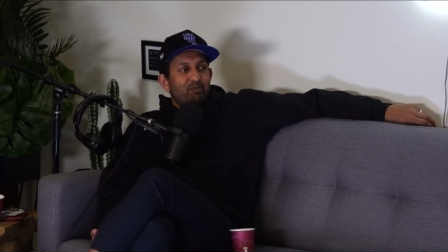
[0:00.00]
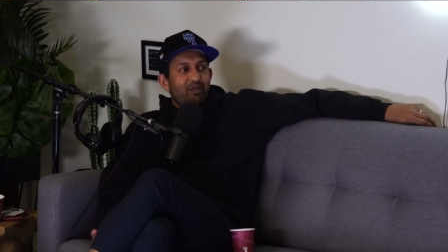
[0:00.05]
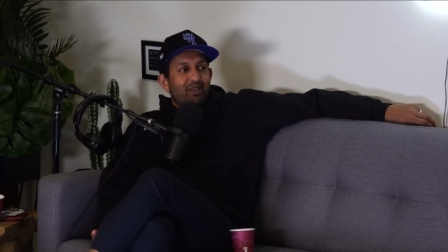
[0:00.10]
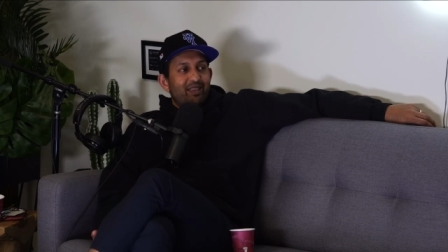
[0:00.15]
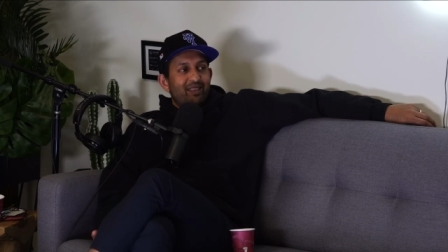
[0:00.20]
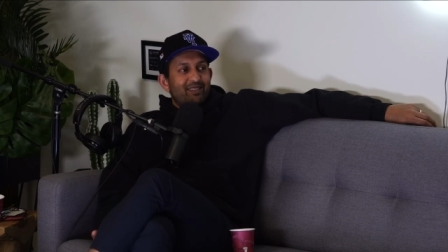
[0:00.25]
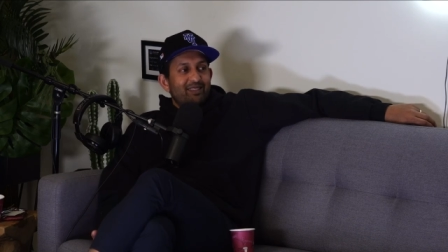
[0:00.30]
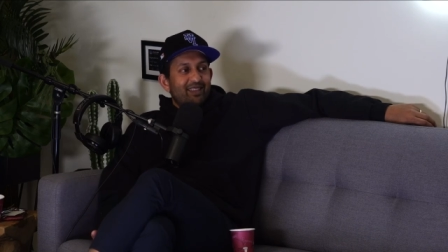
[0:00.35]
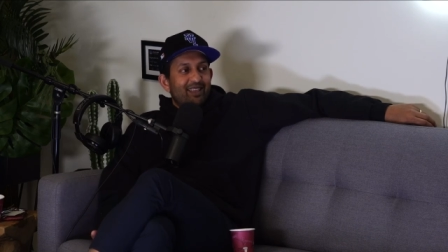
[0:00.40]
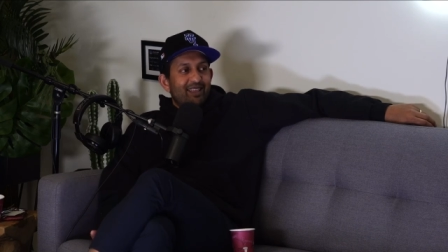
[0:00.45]

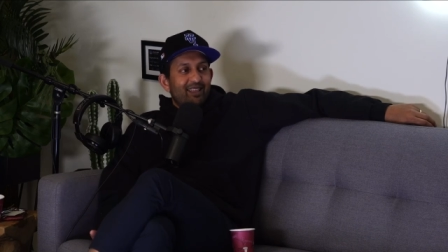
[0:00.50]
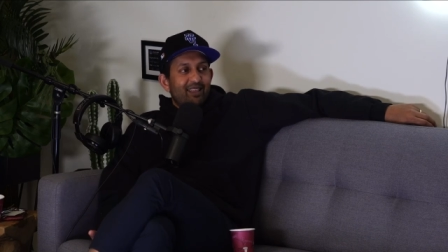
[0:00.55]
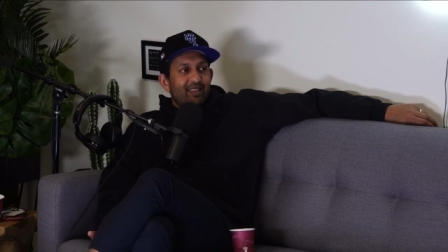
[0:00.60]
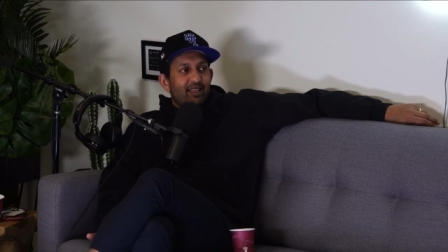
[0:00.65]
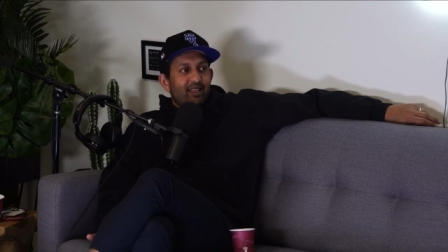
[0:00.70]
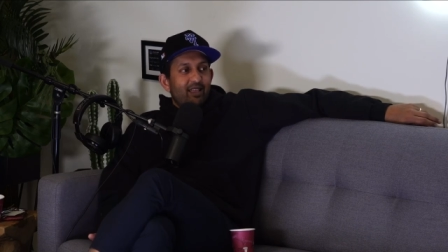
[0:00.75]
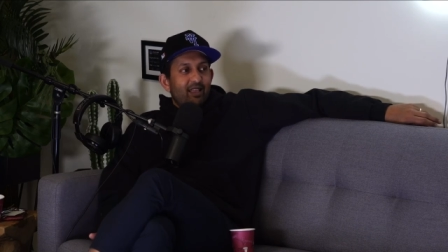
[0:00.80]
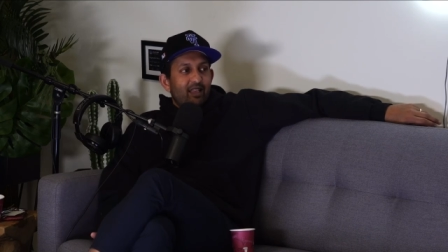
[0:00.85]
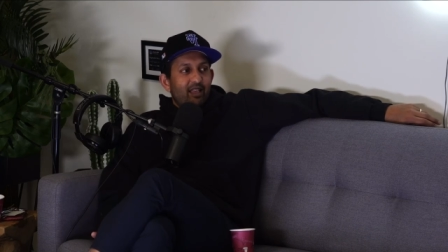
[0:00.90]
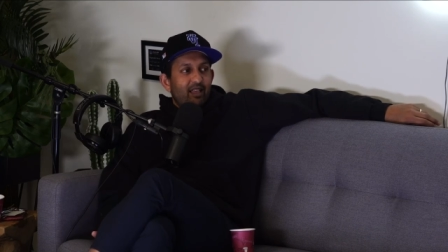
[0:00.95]
makes,
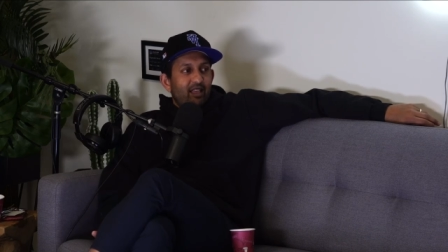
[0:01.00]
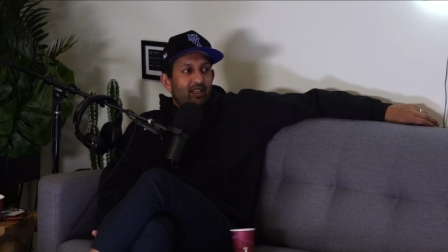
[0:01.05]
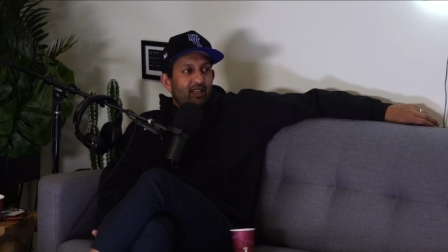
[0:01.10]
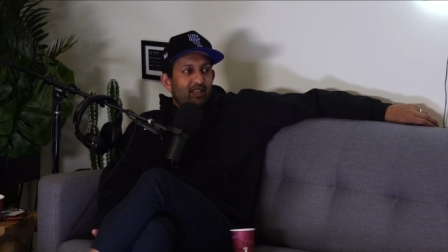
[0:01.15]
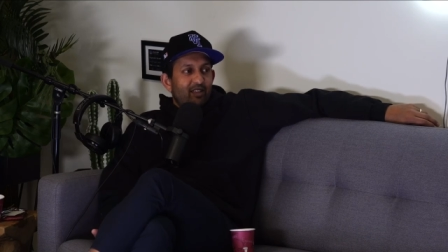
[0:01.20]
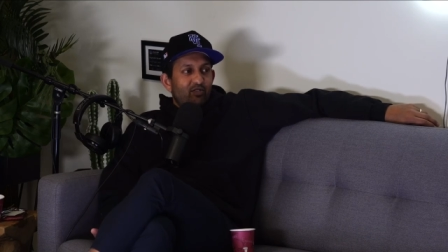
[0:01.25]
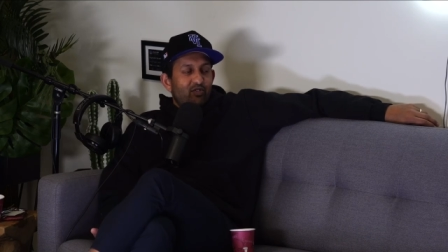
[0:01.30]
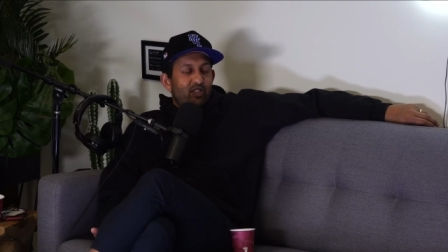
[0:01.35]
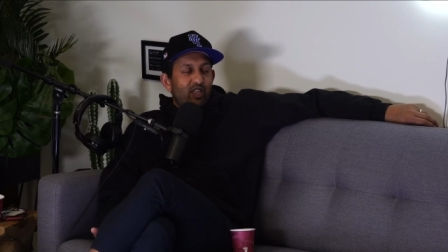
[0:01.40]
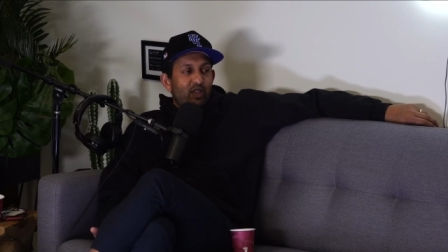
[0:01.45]

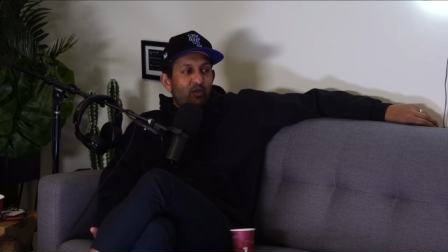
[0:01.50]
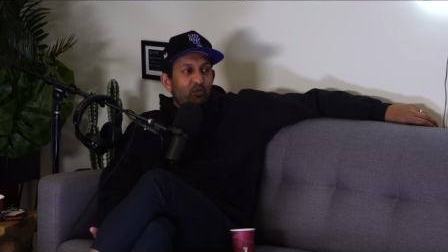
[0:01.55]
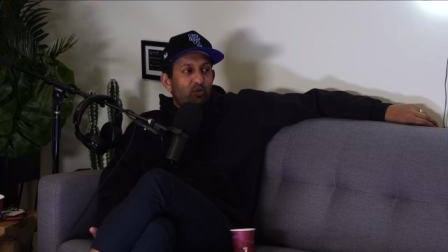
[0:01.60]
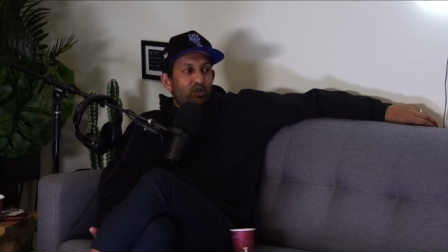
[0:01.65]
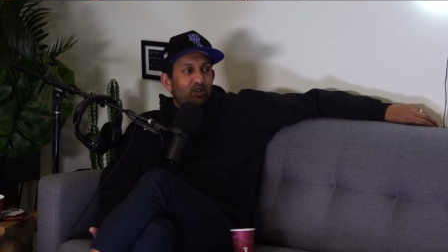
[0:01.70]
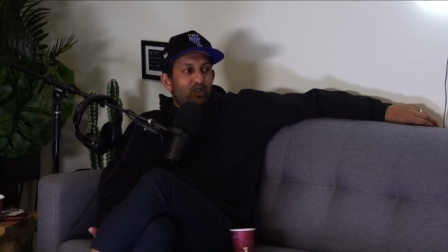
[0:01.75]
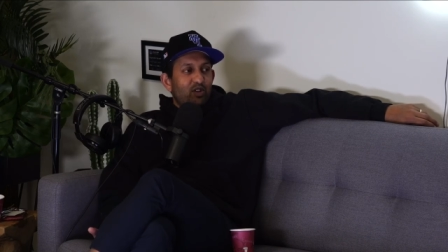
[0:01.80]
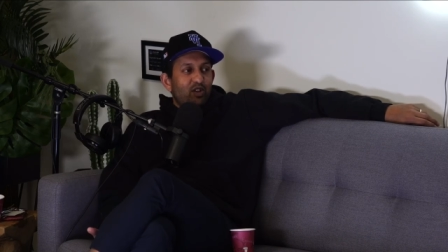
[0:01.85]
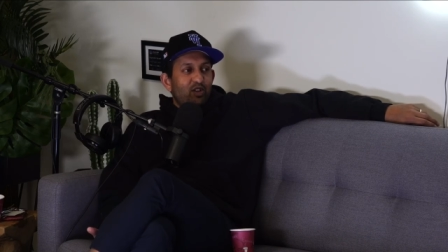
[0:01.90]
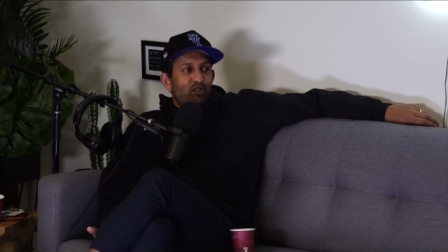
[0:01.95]
they
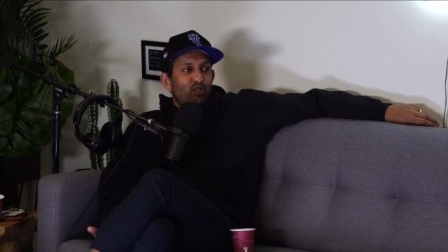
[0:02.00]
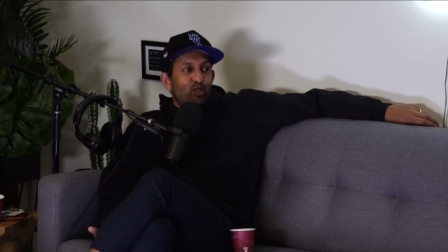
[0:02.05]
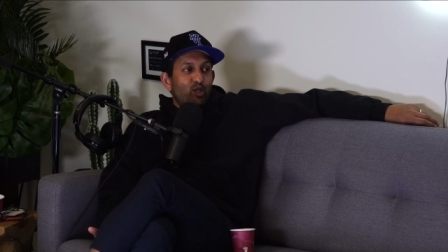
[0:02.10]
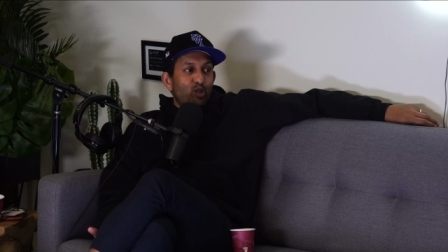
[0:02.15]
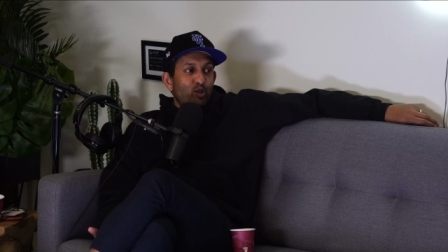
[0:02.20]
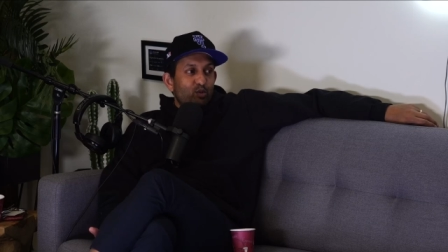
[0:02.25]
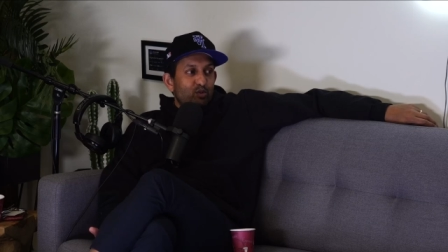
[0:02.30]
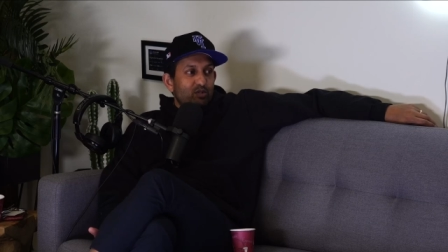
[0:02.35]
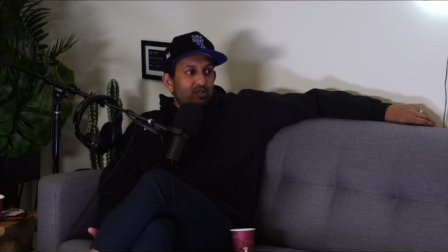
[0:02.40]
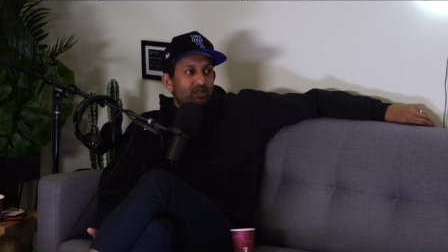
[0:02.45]
would quit
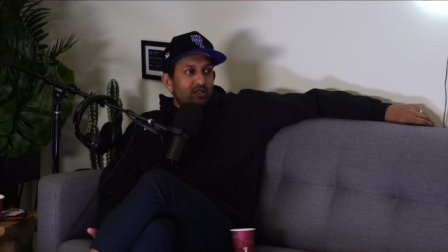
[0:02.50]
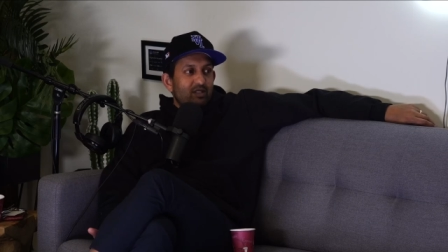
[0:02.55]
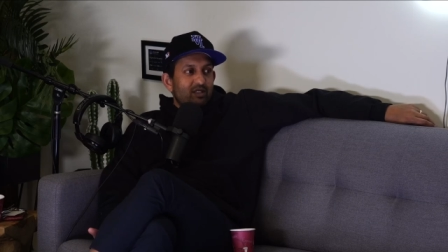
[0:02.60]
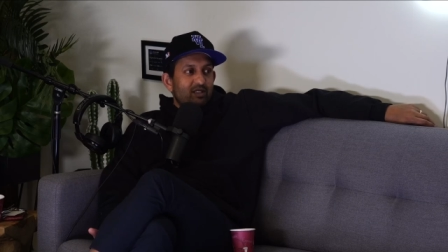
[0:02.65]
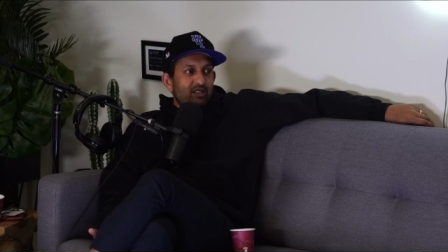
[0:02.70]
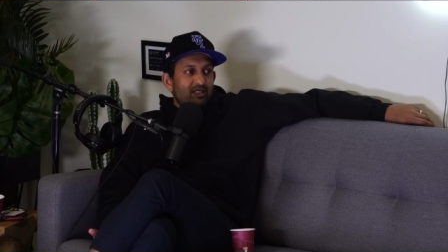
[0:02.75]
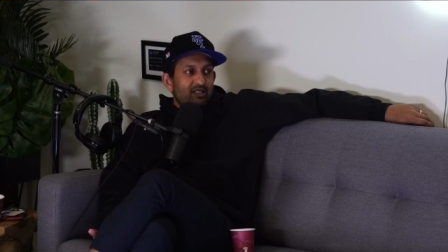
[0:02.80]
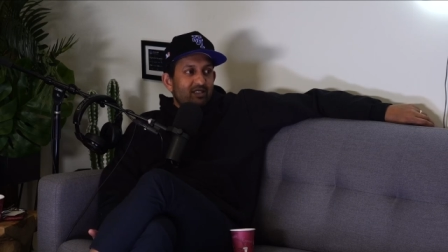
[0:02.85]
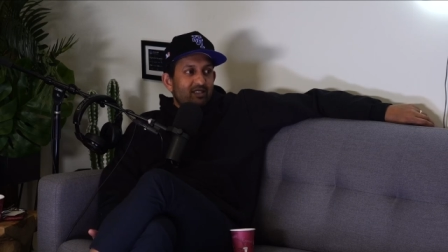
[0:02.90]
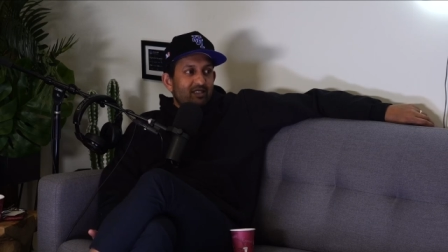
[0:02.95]
lose,
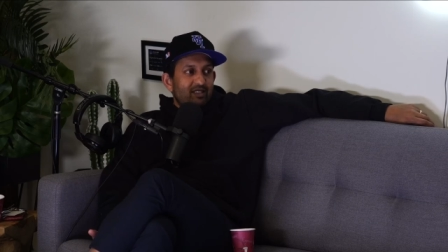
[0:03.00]
everything.